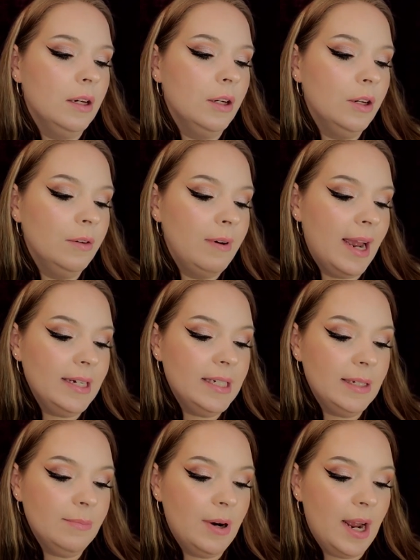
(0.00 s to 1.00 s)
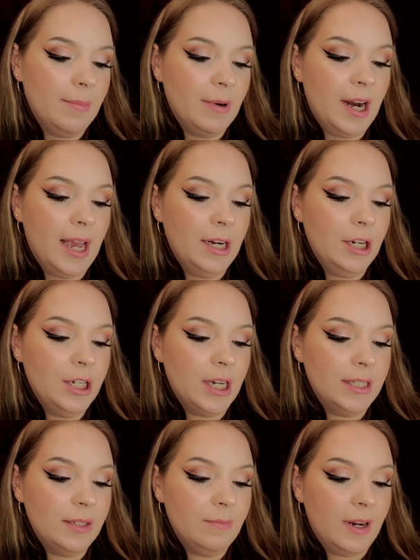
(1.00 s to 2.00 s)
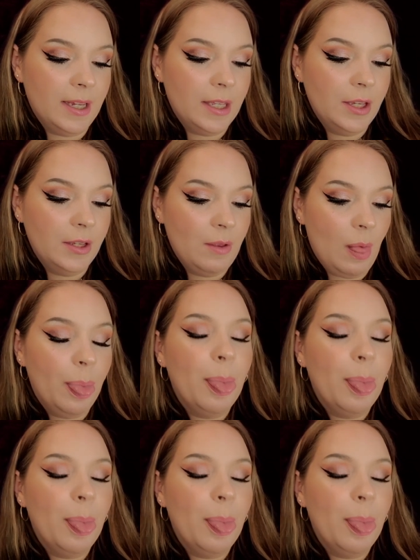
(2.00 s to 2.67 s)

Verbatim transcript: Correcting Primer, Energize and Rescue